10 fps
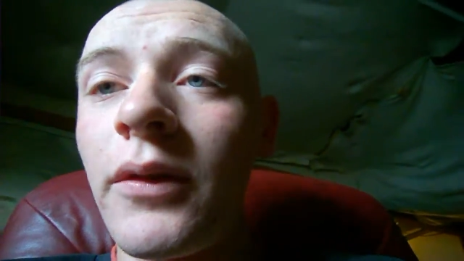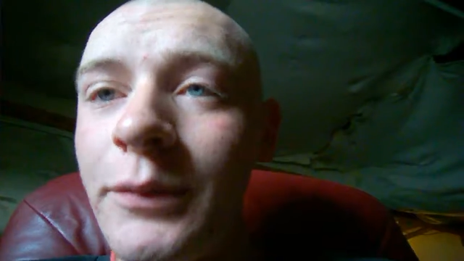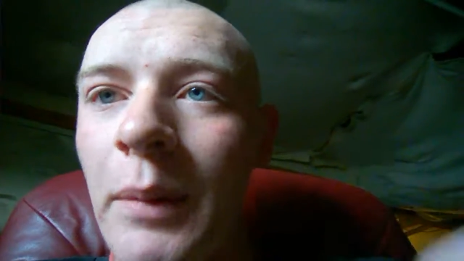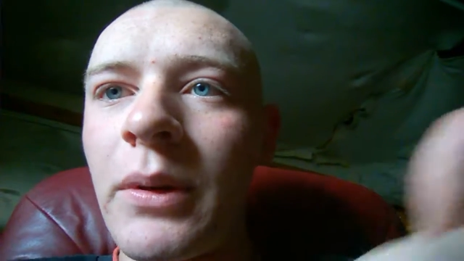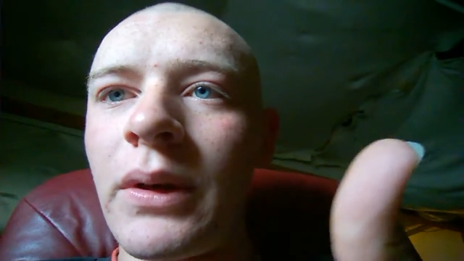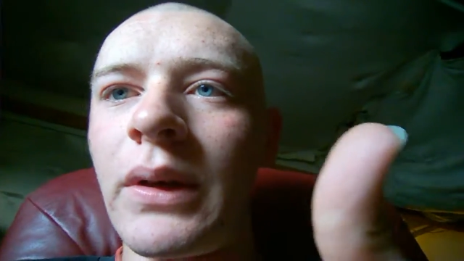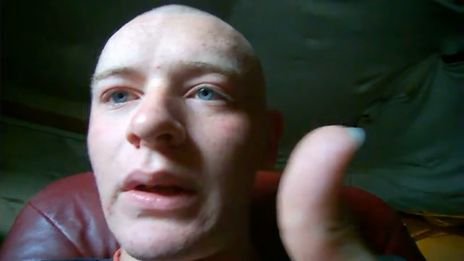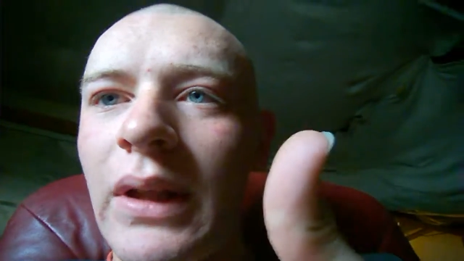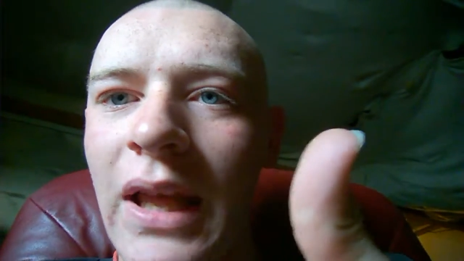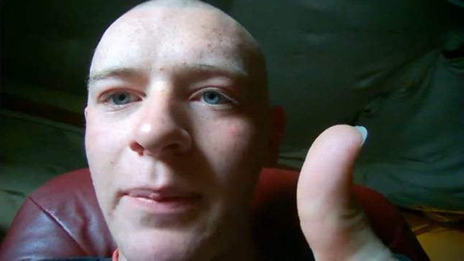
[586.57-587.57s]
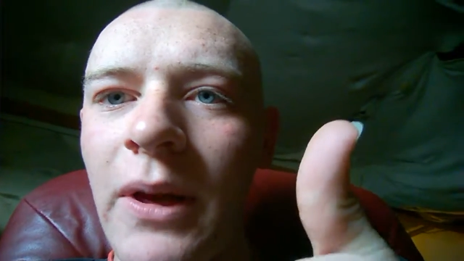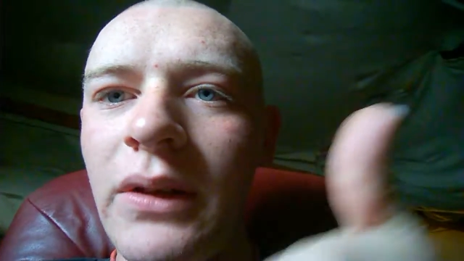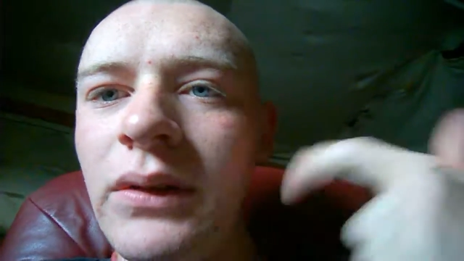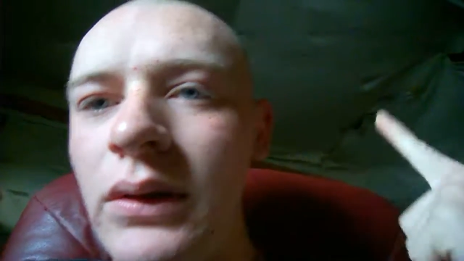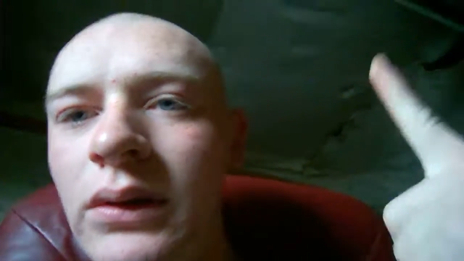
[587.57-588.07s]
Remember, like
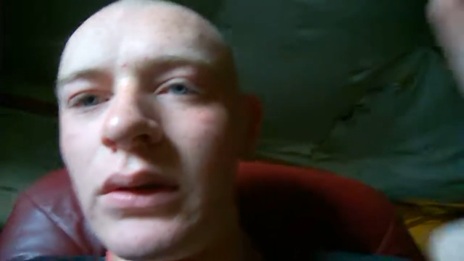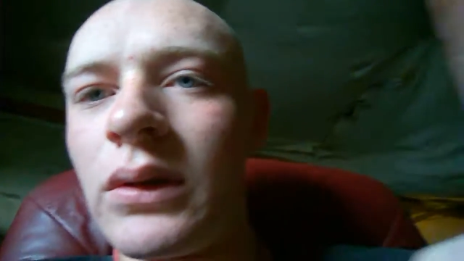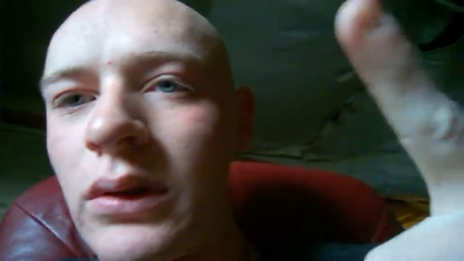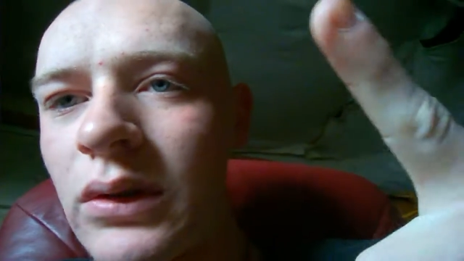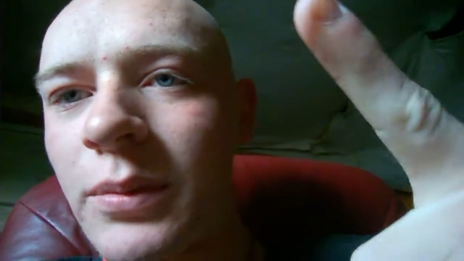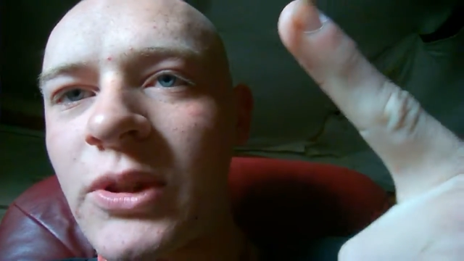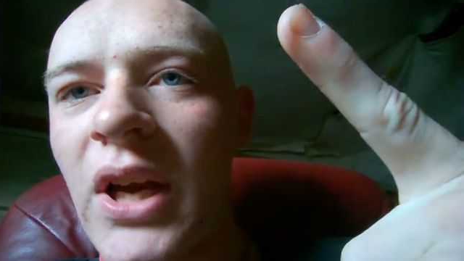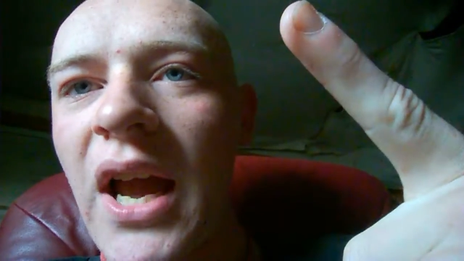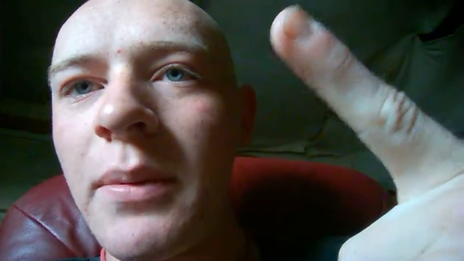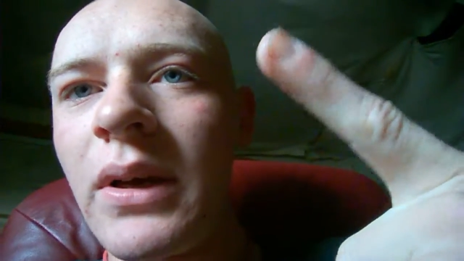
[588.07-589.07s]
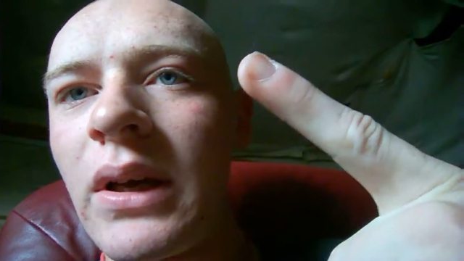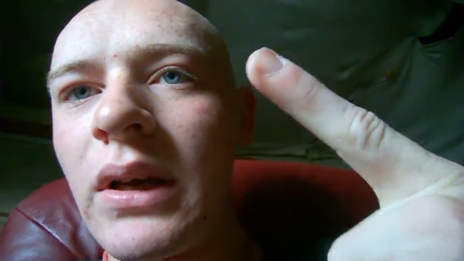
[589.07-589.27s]
button, subscribe,